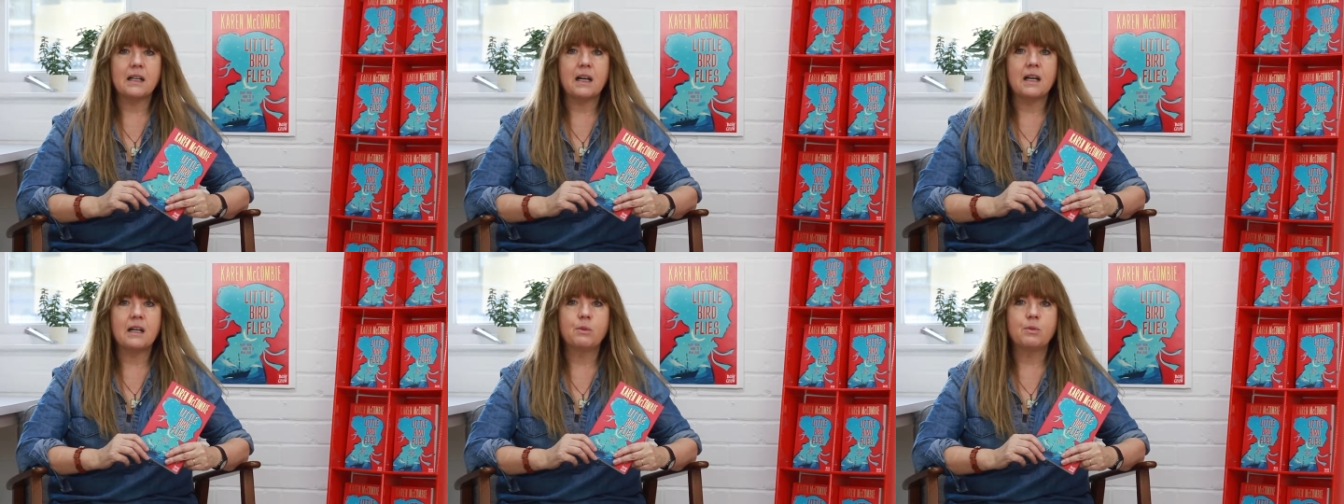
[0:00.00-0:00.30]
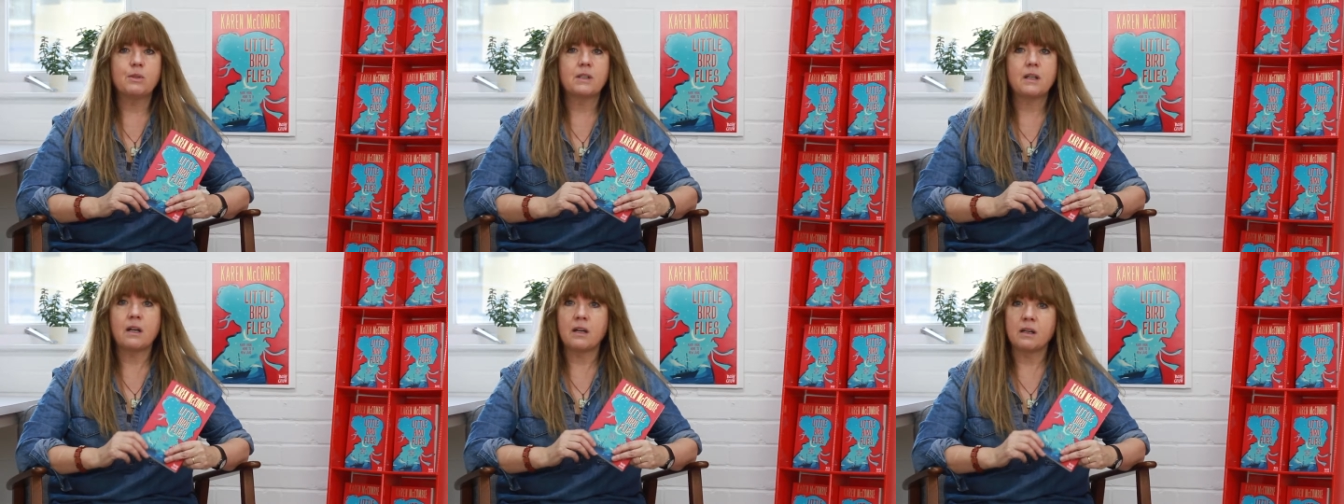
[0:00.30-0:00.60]
I
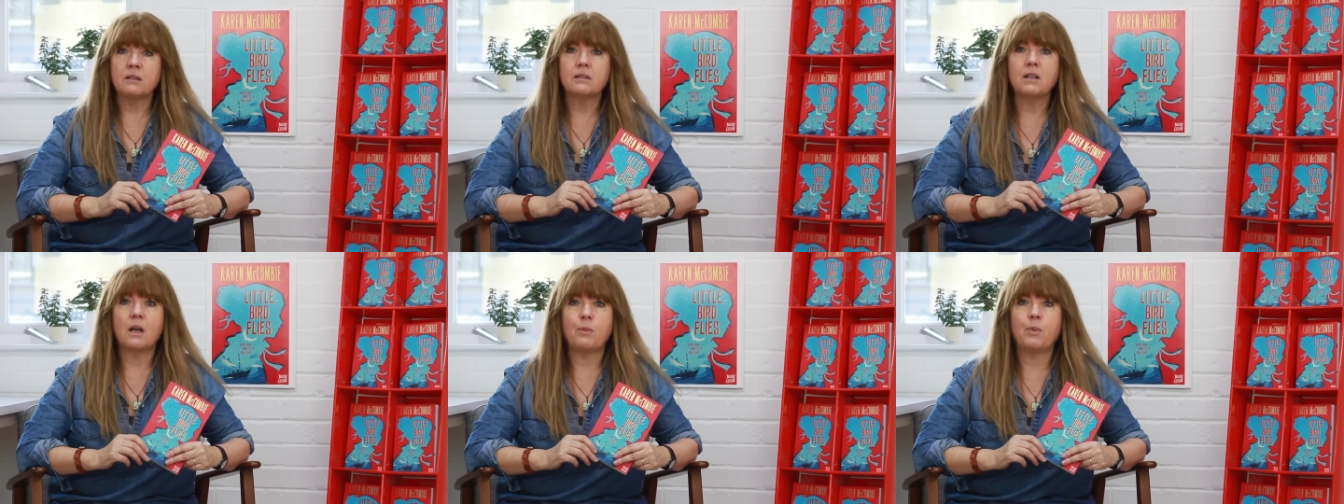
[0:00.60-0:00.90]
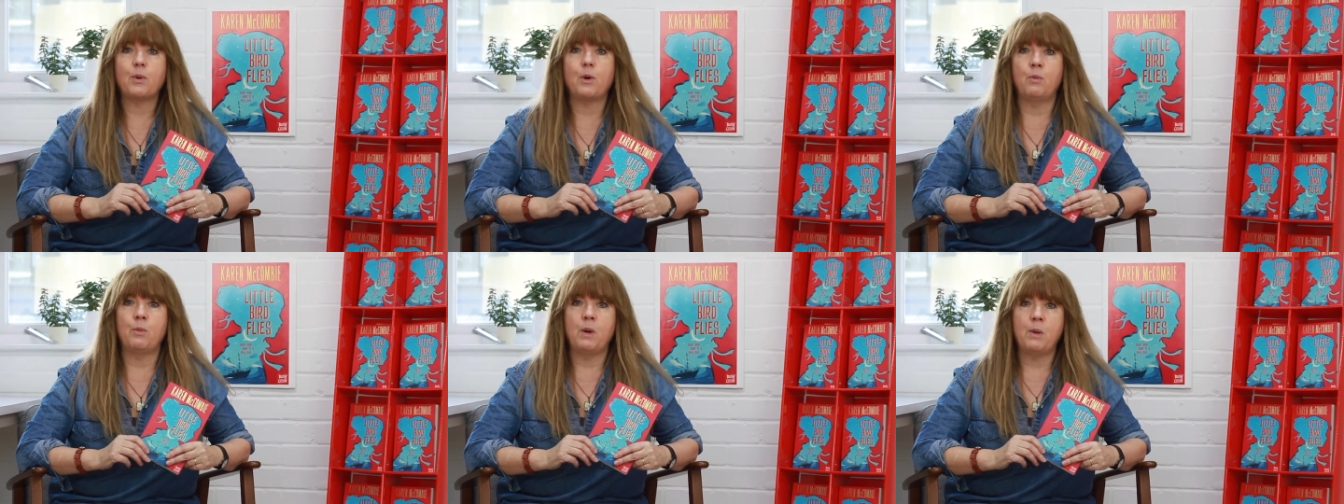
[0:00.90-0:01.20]
was curled up
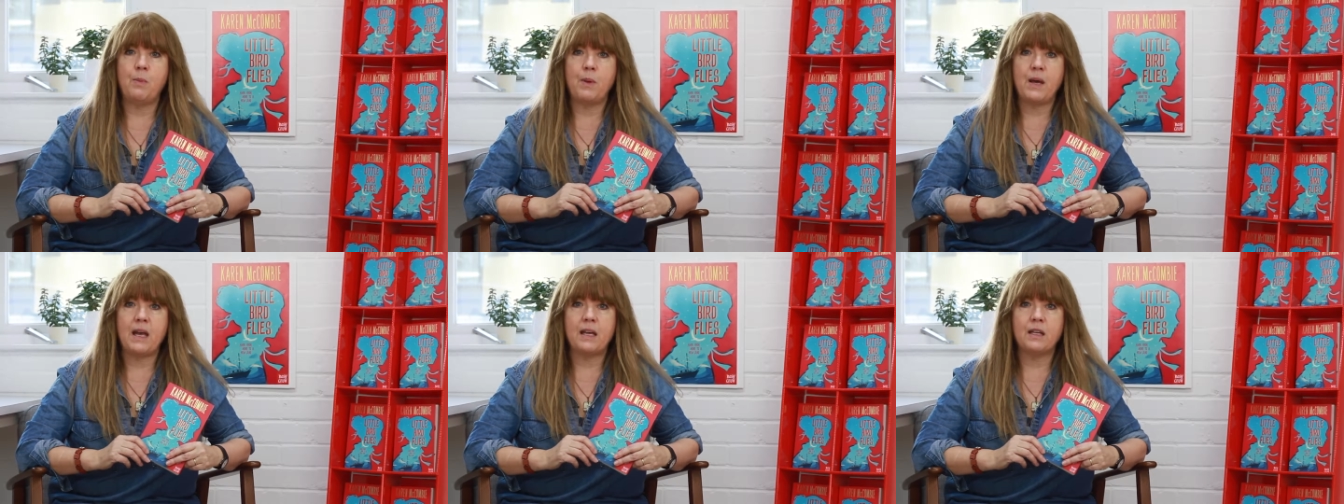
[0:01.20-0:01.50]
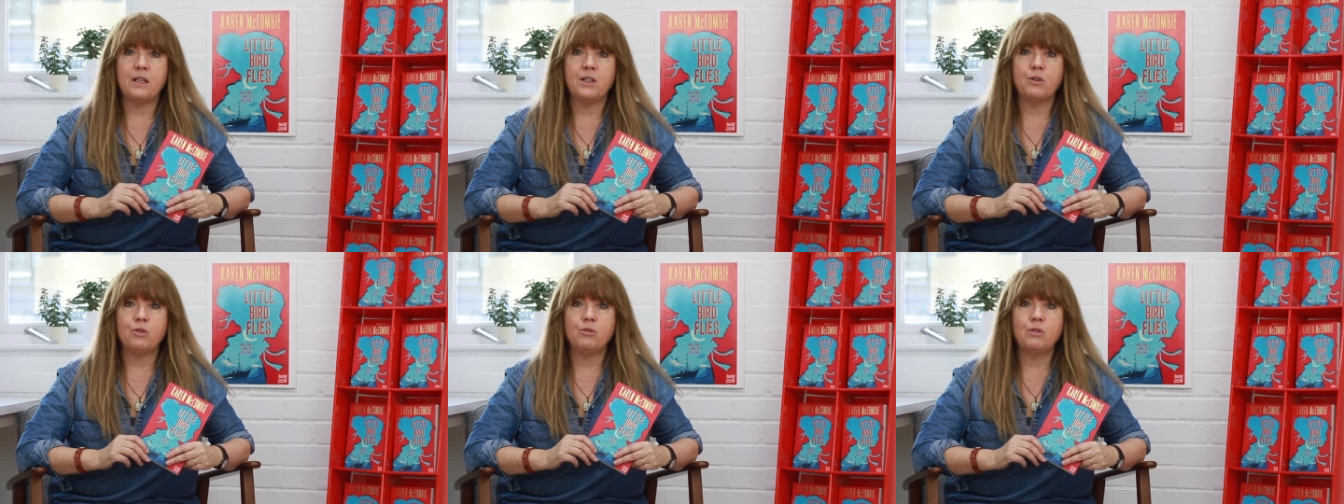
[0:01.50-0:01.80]
on my
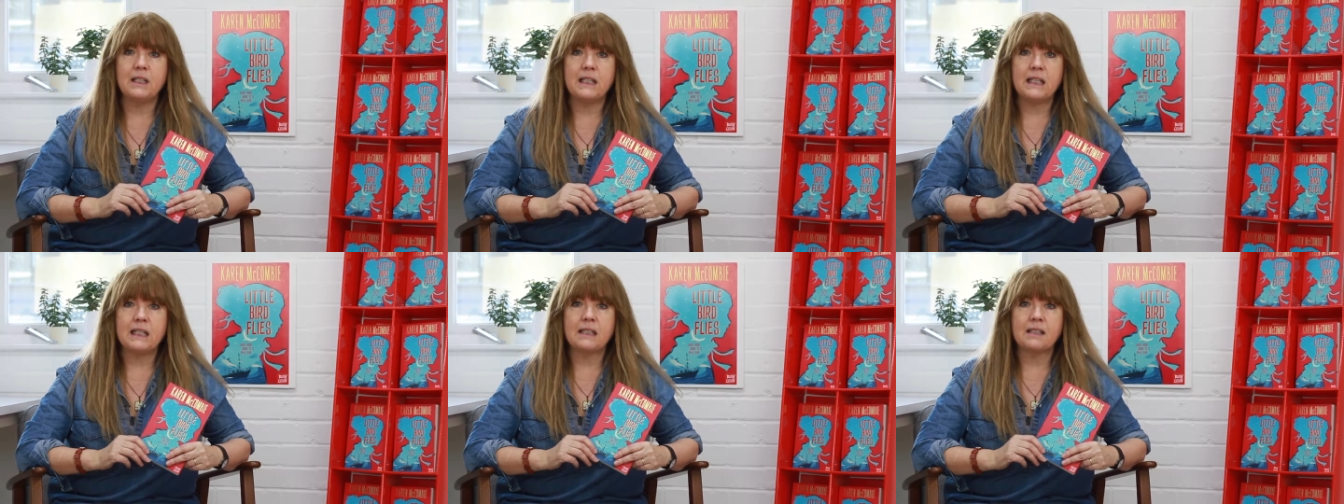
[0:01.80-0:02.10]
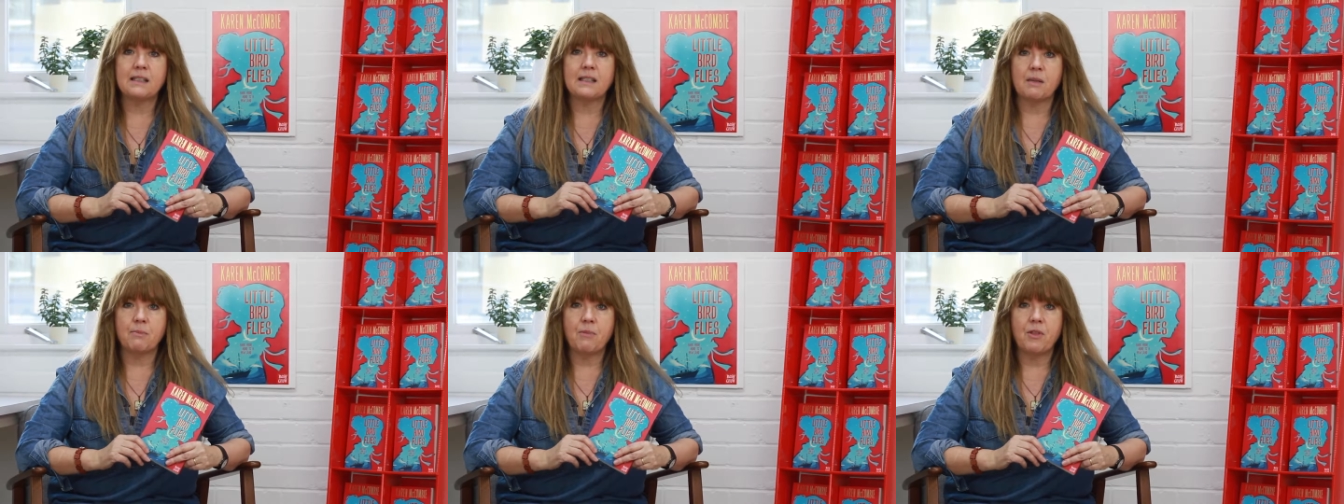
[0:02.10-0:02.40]
bed reading
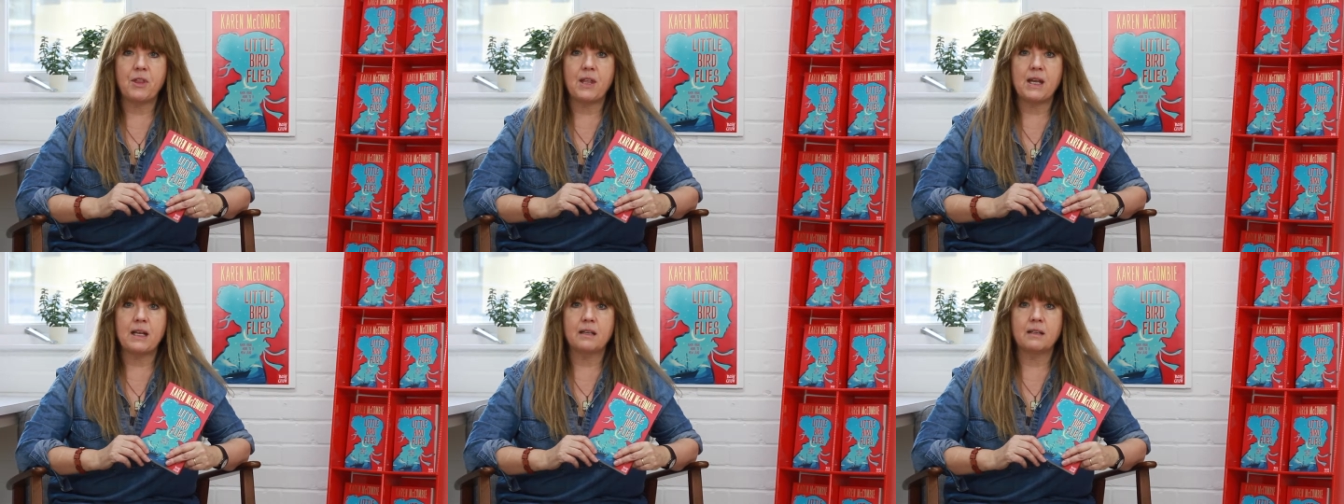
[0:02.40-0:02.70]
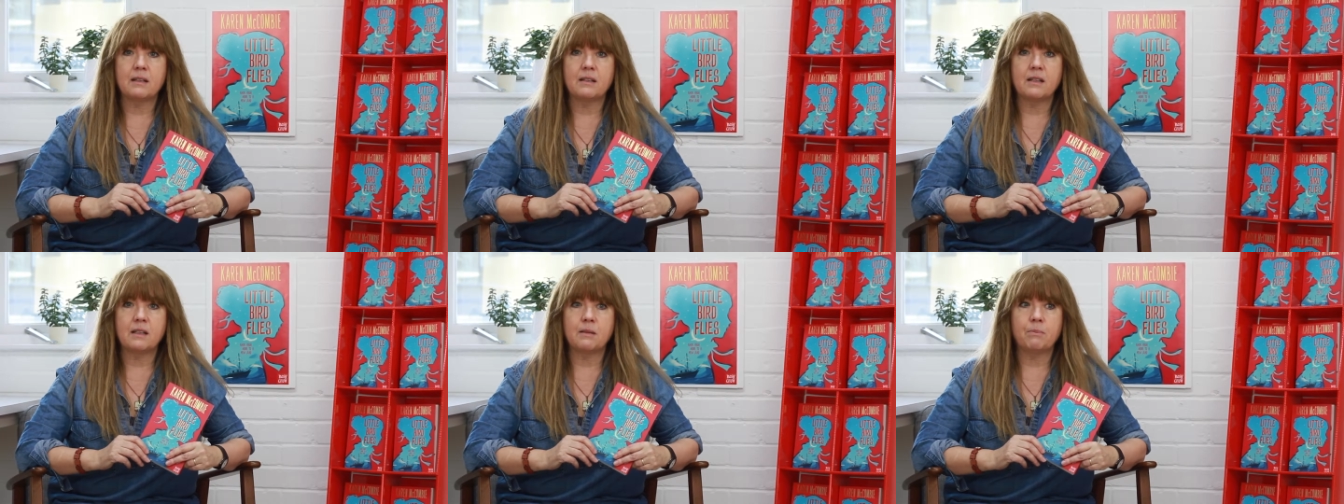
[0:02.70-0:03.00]

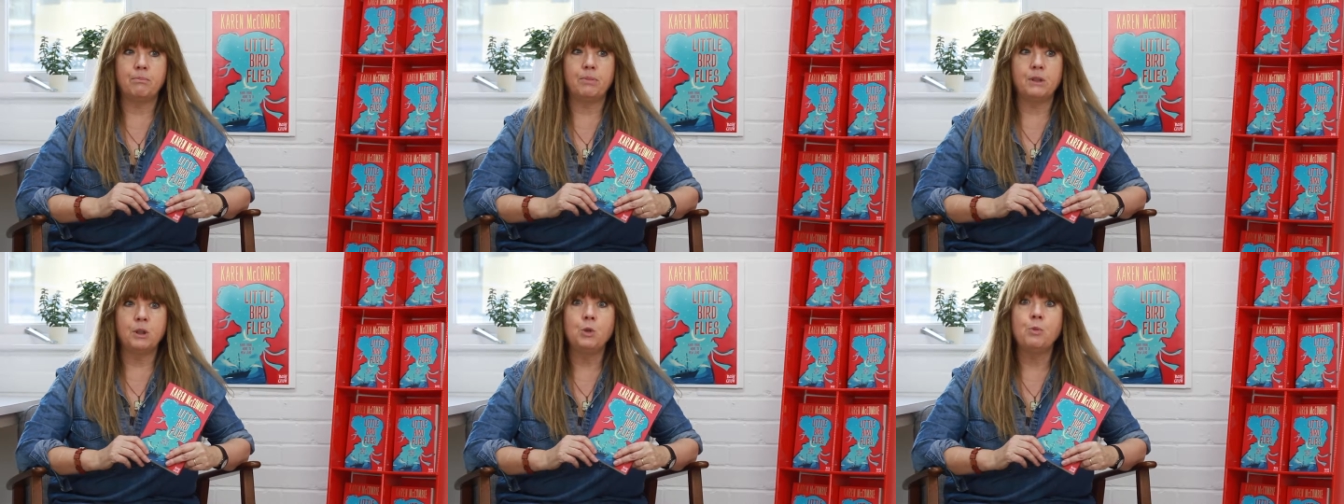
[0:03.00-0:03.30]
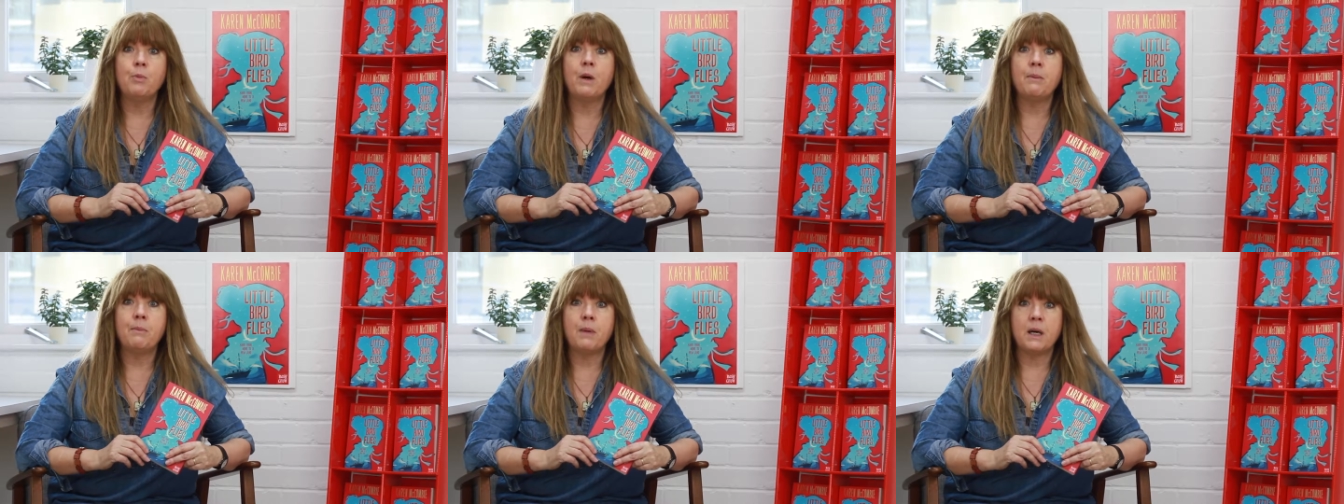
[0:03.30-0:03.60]
something that blew
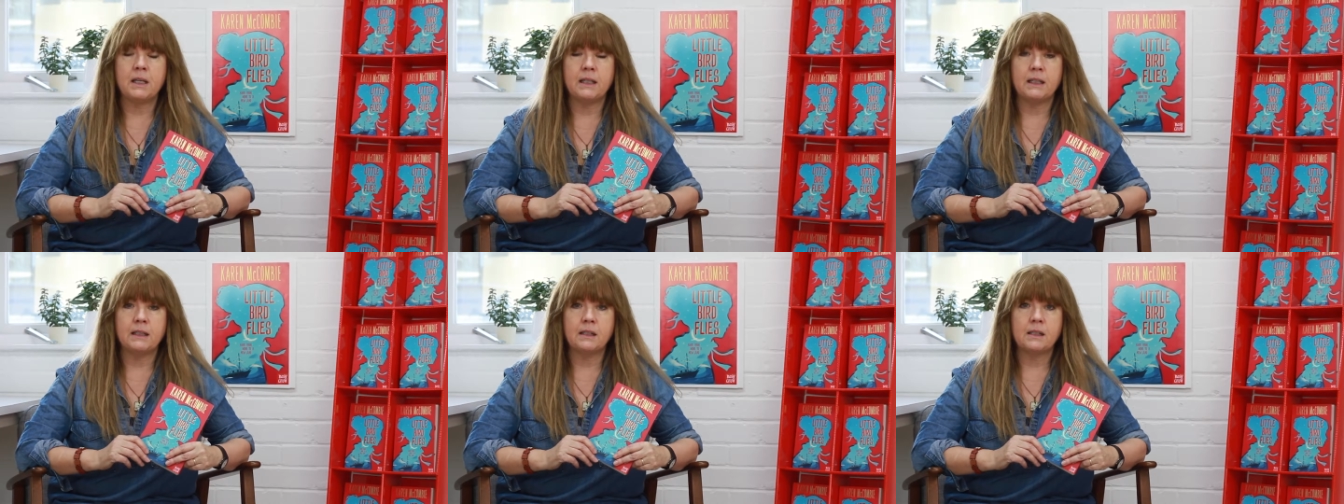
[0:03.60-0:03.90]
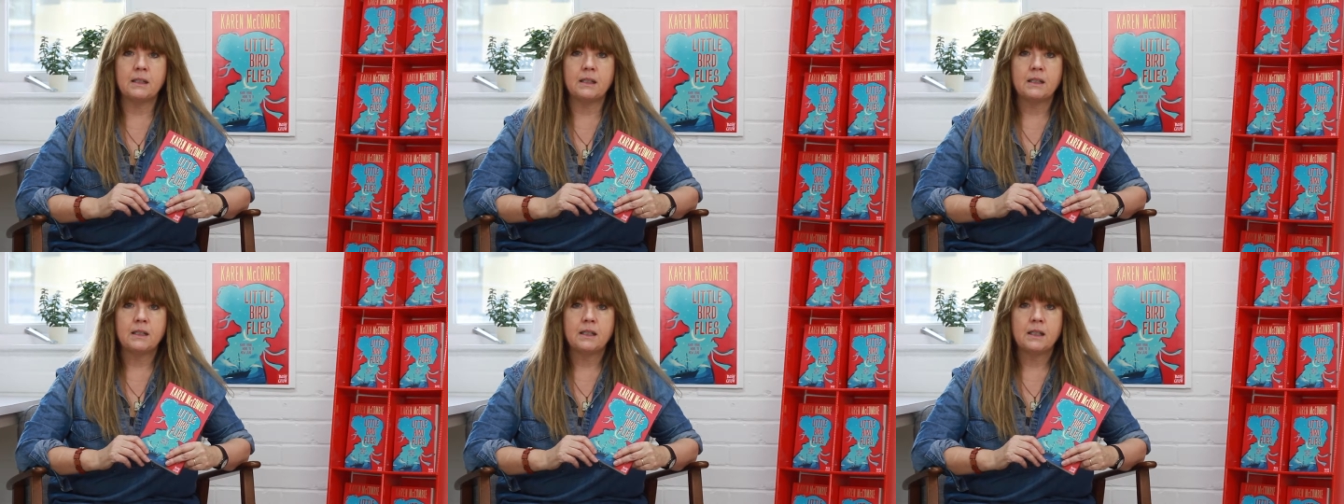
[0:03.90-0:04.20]
my mind.